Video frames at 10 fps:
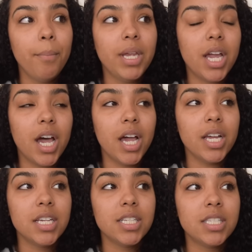
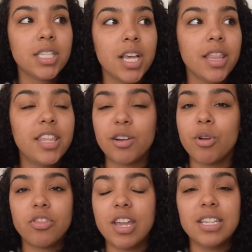Because there
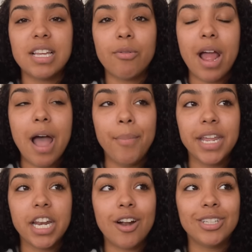were things that were
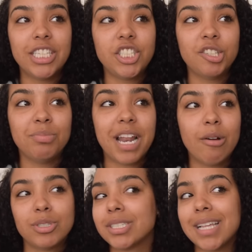happening in our relationship that
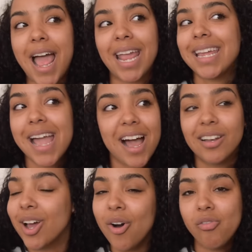I was just like,
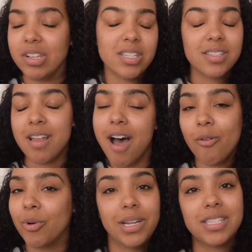yeah, no, this is
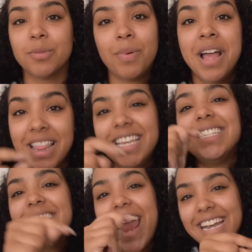not what it's,
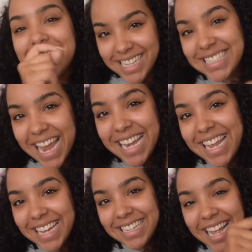this ain't, this ain't
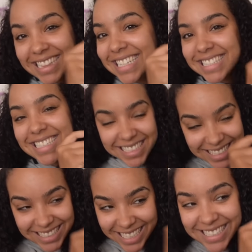it. Like this,
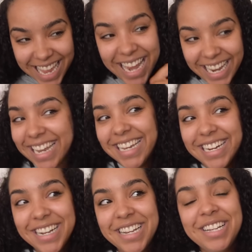this, this ain't
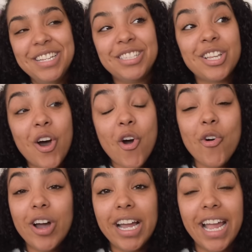it.
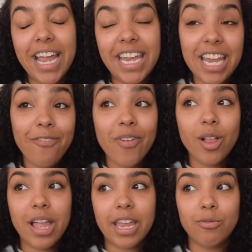So he
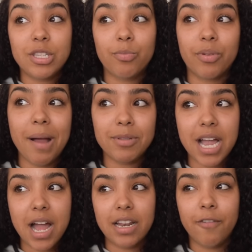felt like it was abrupt
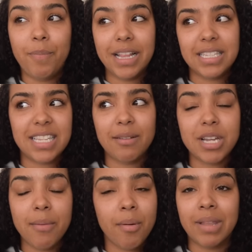kind of, but at the same
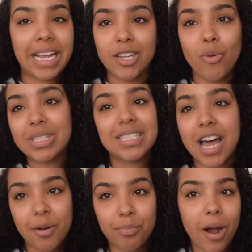time, I'm like, no, it's
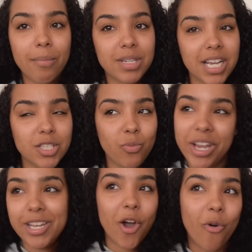not abrupt because
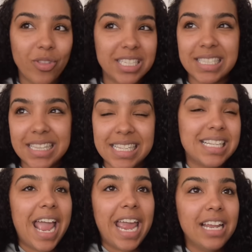we know this,
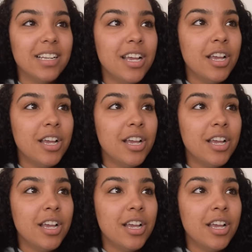this ain't